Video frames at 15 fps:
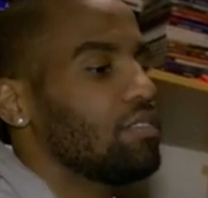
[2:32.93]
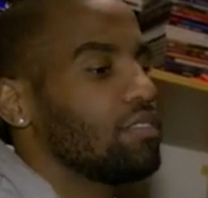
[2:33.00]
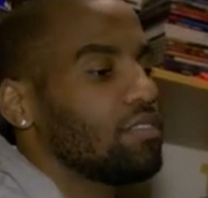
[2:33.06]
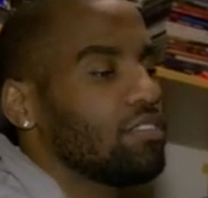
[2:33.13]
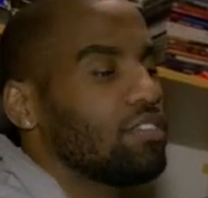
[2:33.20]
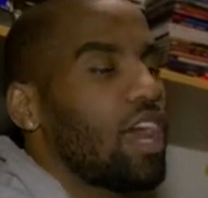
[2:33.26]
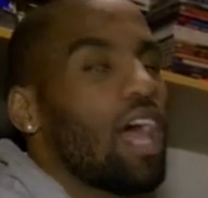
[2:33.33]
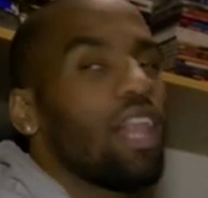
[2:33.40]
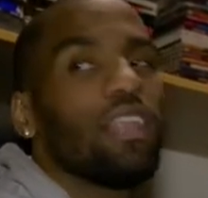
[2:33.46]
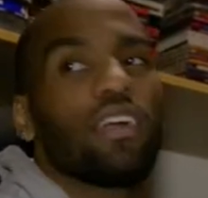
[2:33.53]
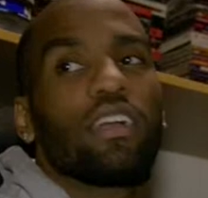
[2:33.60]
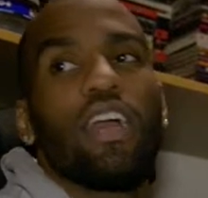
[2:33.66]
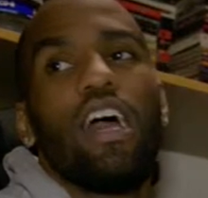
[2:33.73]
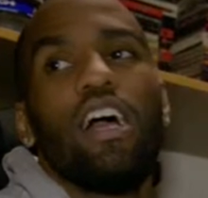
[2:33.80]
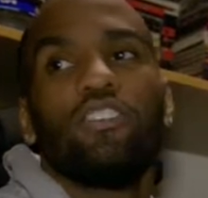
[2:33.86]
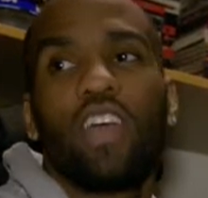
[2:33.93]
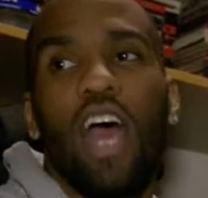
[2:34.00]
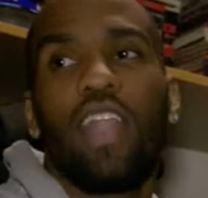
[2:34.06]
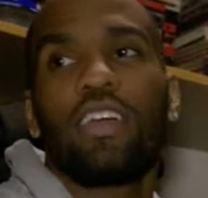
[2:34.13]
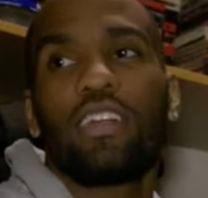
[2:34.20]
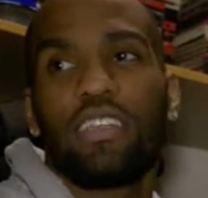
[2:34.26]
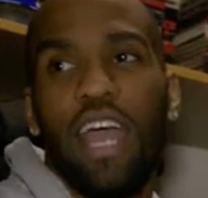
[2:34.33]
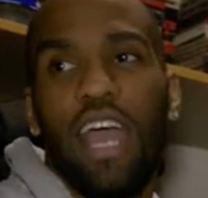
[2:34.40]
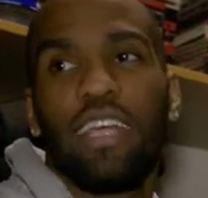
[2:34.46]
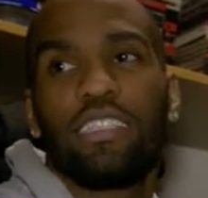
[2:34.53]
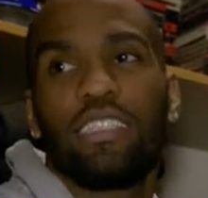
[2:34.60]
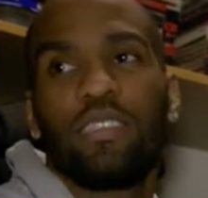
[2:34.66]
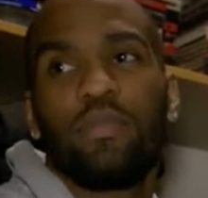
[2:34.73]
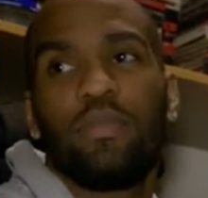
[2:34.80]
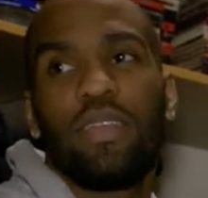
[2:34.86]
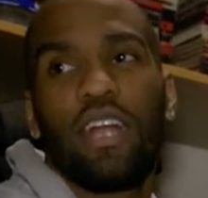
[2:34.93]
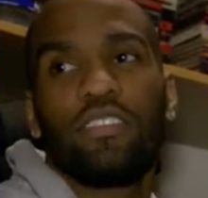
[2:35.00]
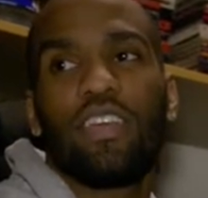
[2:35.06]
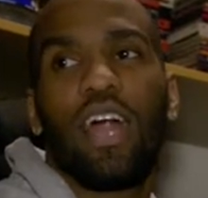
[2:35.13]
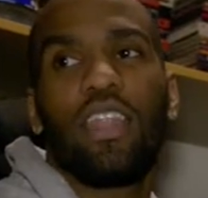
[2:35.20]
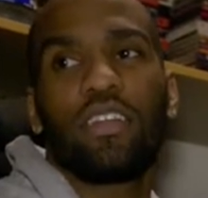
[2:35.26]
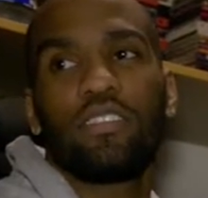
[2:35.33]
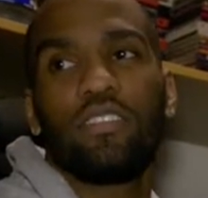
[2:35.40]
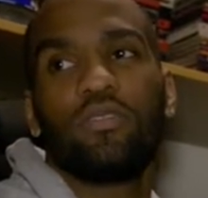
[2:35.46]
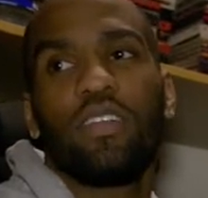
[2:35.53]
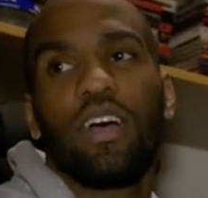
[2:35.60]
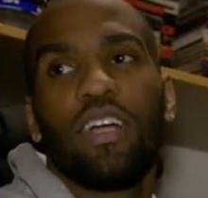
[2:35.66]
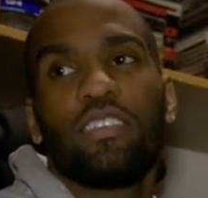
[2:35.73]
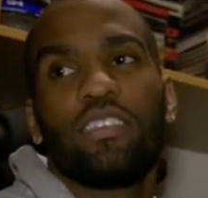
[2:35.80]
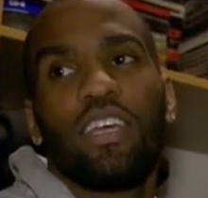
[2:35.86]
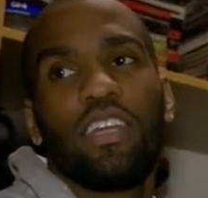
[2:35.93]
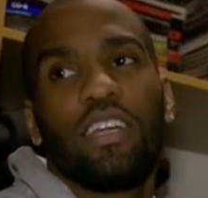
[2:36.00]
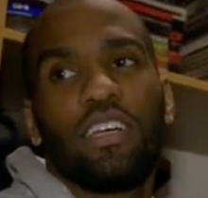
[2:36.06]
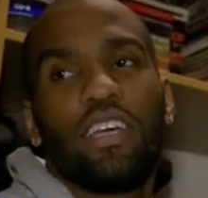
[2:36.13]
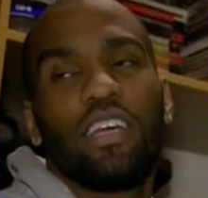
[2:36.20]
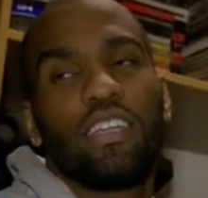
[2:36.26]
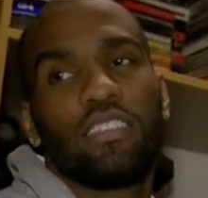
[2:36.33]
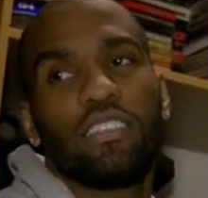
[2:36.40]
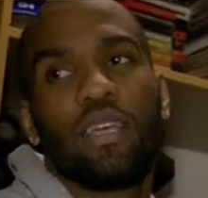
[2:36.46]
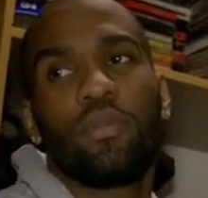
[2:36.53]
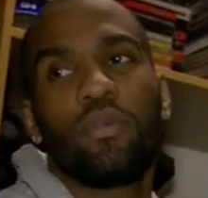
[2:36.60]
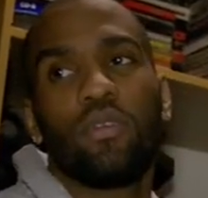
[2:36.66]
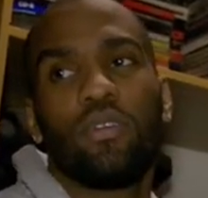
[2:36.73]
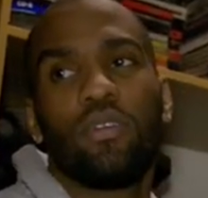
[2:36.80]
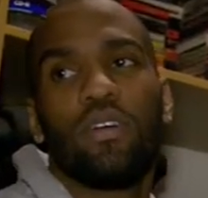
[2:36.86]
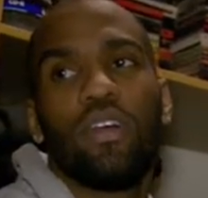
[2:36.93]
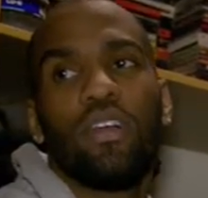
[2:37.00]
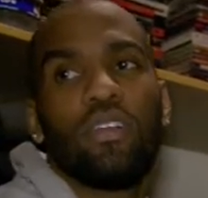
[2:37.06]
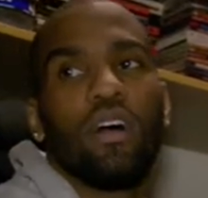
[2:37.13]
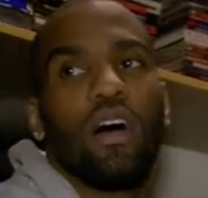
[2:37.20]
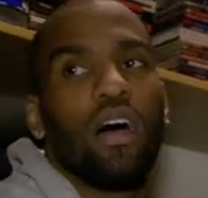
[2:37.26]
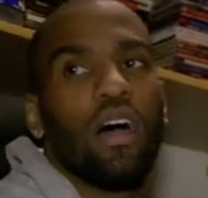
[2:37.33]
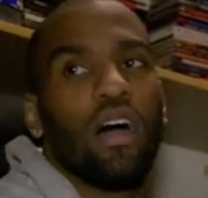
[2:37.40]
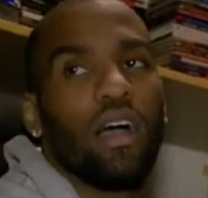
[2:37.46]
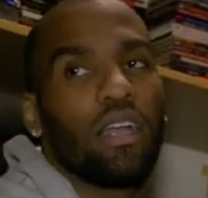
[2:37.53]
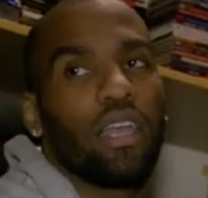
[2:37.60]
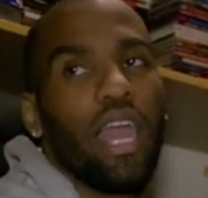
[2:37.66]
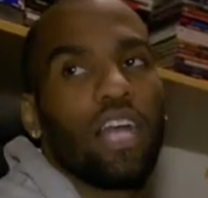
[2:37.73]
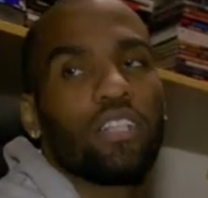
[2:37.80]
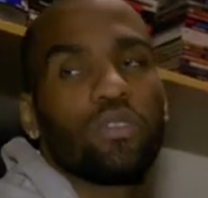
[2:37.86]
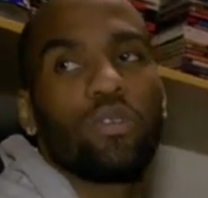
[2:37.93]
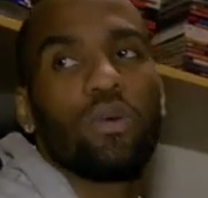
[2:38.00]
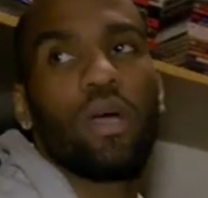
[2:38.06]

just trying to look, trying to look nice, but not trying to look too nice in a, in a simple, uh, casual